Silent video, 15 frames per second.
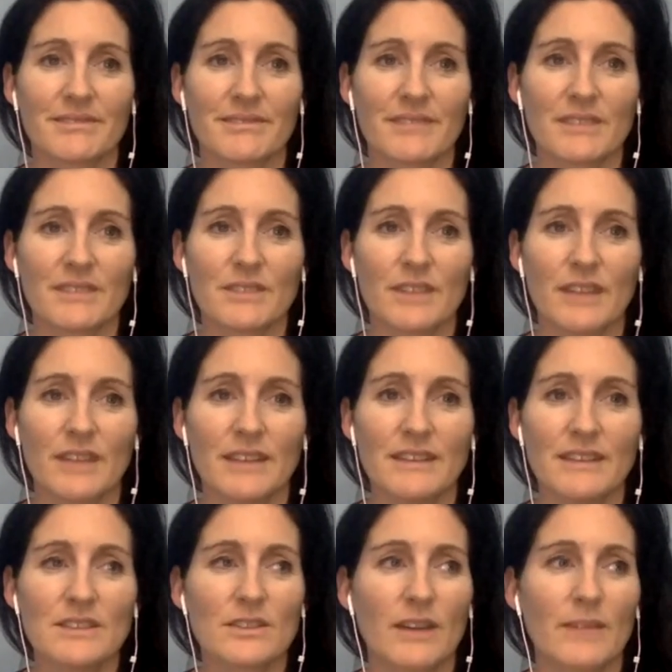and try to
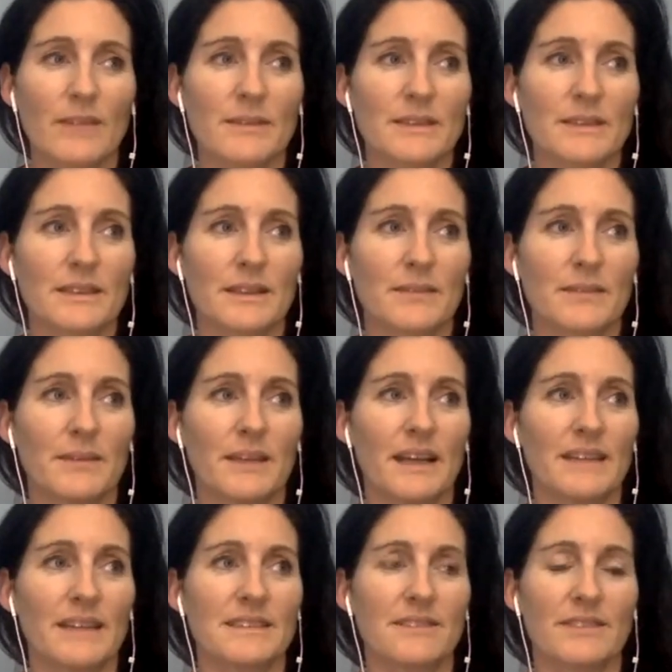describe it to them
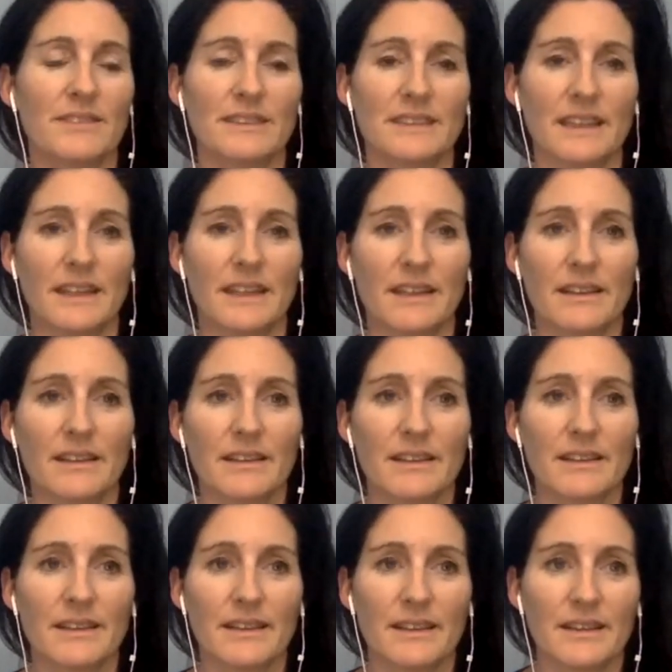as if it's like
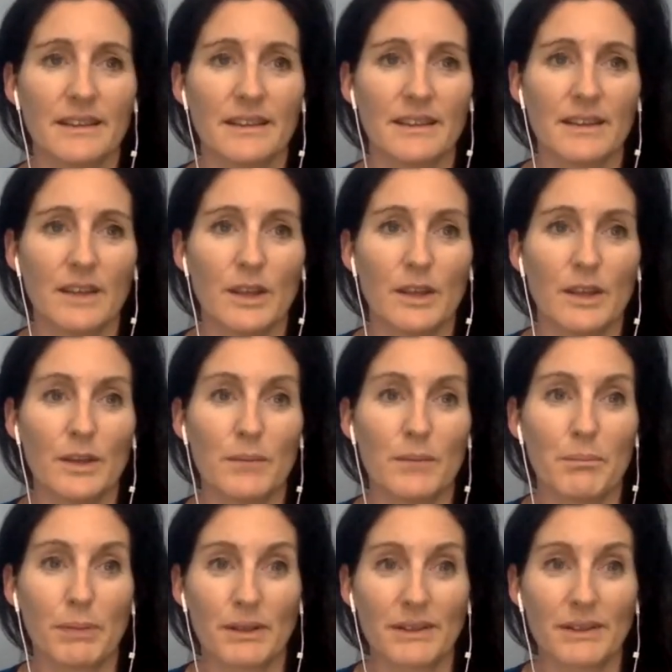your
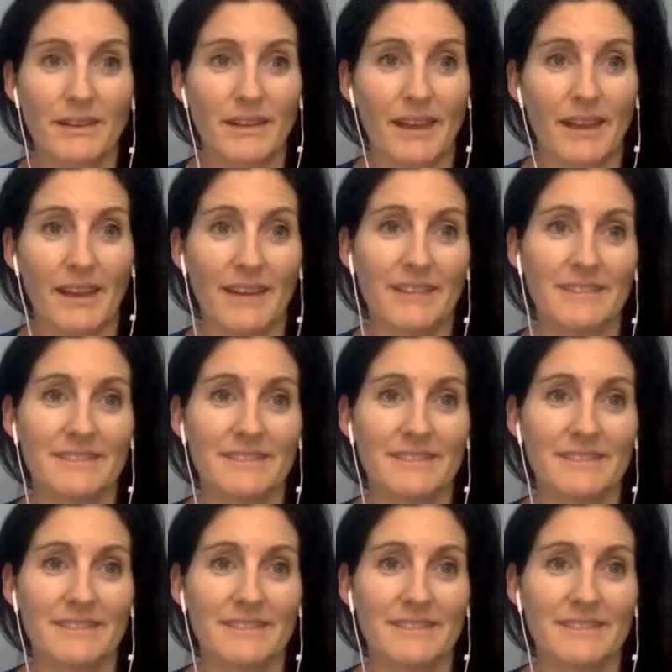birthday